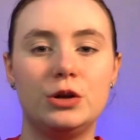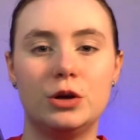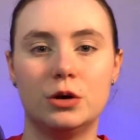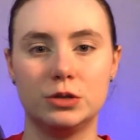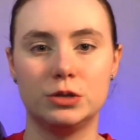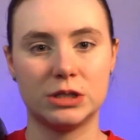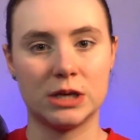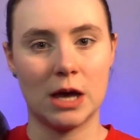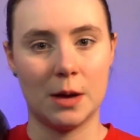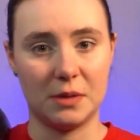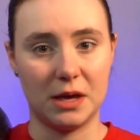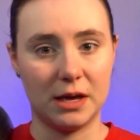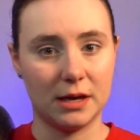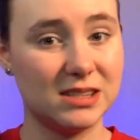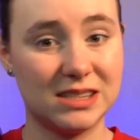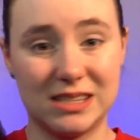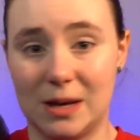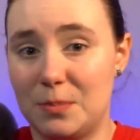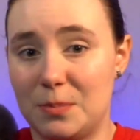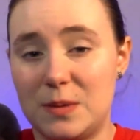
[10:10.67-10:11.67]
know it's coming.
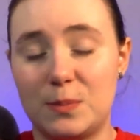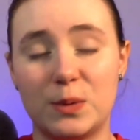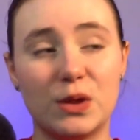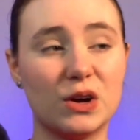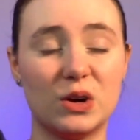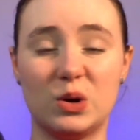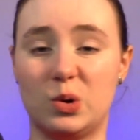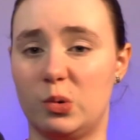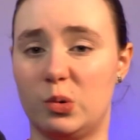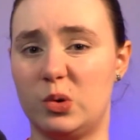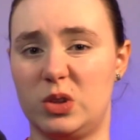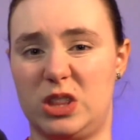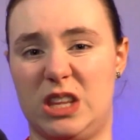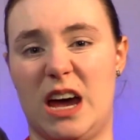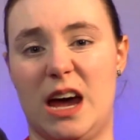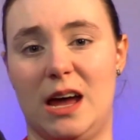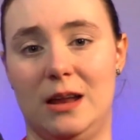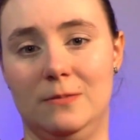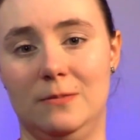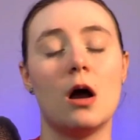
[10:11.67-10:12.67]
Some people aren't cool with
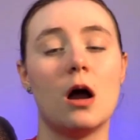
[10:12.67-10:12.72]
that.